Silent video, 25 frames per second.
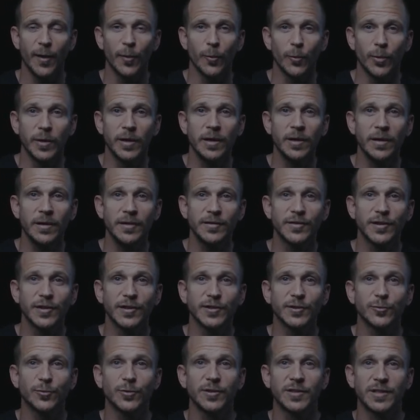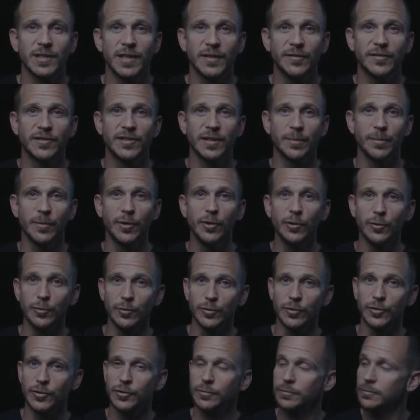We just received some
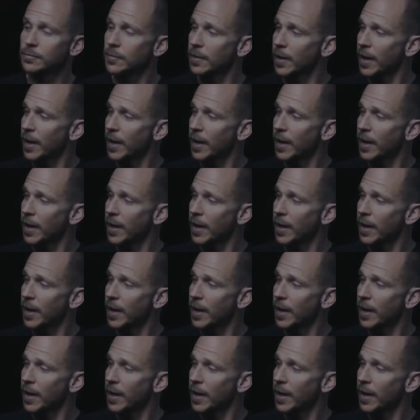news,